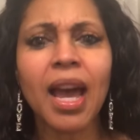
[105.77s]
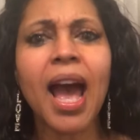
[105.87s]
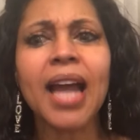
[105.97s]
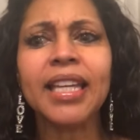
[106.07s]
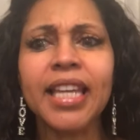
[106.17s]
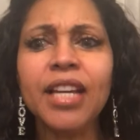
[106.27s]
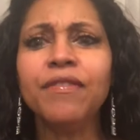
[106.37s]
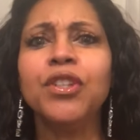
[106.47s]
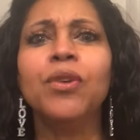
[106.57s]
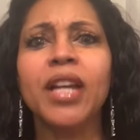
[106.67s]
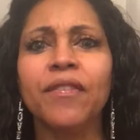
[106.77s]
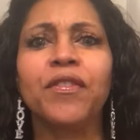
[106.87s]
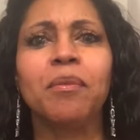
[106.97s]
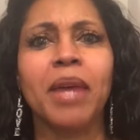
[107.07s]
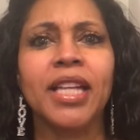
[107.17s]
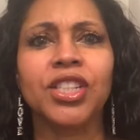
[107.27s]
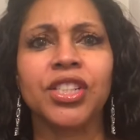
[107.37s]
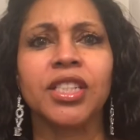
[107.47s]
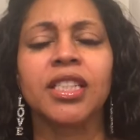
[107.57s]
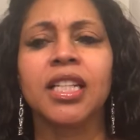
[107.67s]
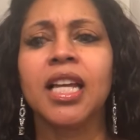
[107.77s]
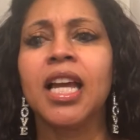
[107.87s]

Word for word: I give you information